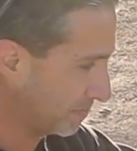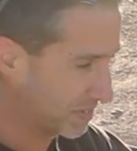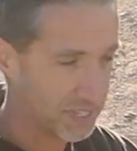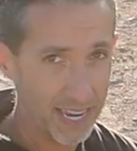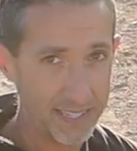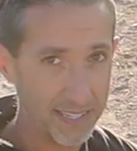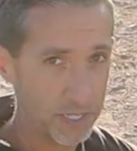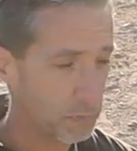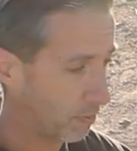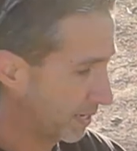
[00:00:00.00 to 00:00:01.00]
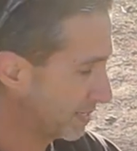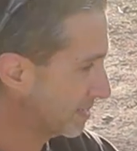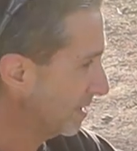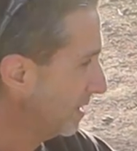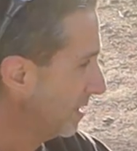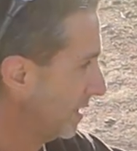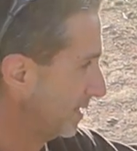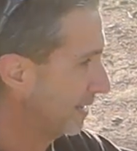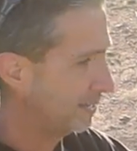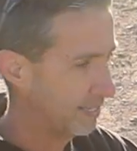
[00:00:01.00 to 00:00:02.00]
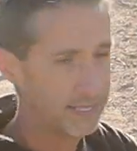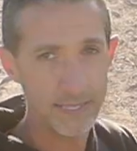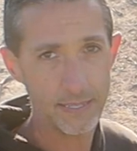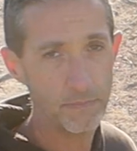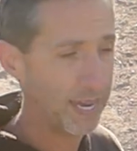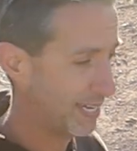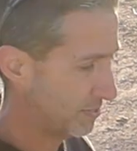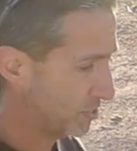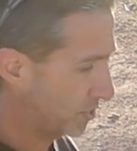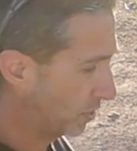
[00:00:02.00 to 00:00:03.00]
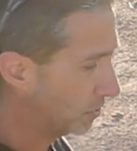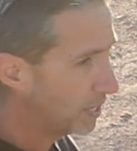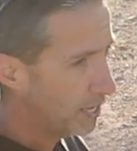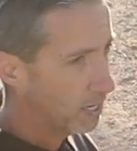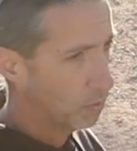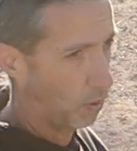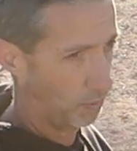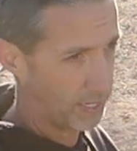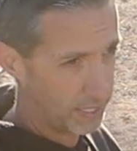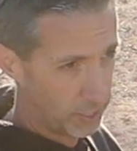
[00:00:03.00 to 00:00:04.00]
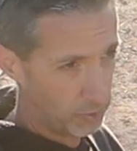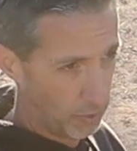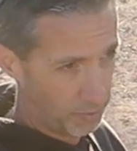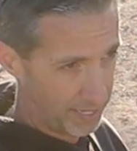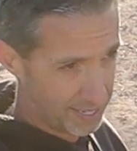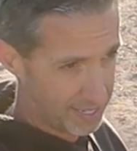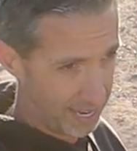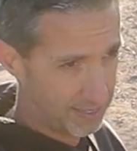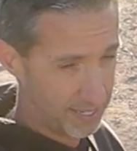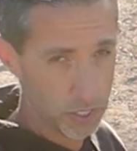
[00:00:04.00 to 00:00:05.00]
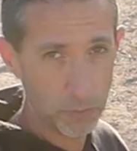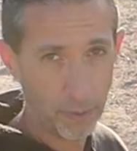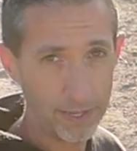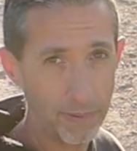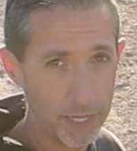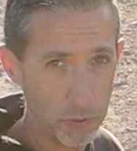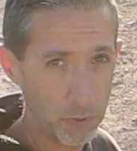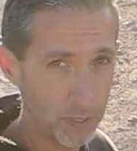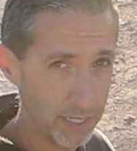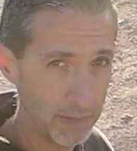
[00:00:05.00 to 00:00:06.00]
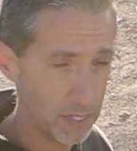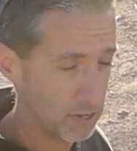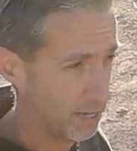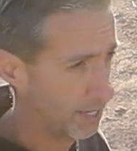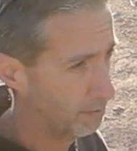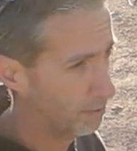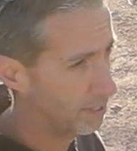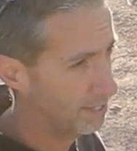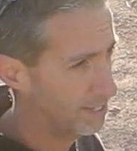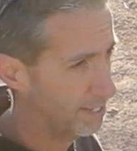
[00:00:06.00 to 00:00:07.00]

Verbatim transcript: up the sides of these bricks and get into the beds. So what we're gonna do when we set these spring beds, which we're gonna be starting to work on